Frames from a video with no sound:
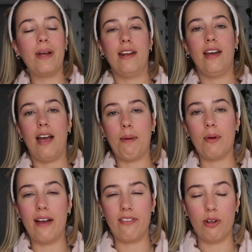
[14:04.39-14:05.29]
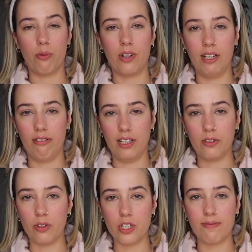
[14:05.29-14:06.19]
but I remember having a really, really
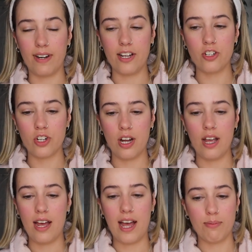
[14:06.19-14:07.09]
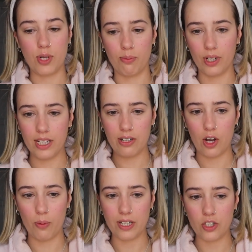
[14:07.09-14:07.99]
gorgeous finish. So I'm really
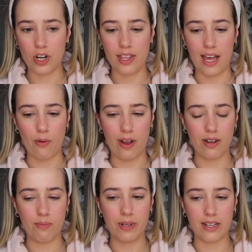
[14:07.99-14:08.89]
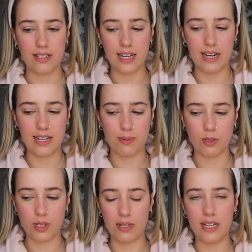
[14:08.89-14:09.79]
hoping to try that one because it is
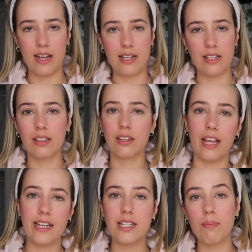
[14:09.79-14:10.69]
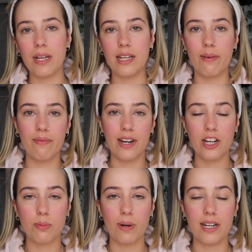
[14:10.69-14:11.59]
supposed to be a light to medium
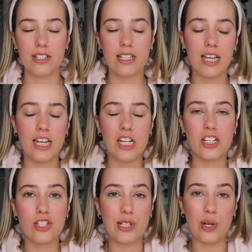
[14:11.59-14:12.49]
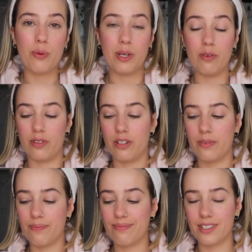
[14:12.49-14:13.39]
finish, but it's so
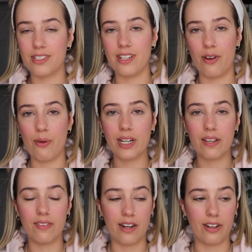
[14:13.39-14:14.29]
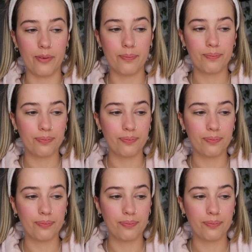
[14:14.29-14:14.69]
beautiful. So I want to give that a go.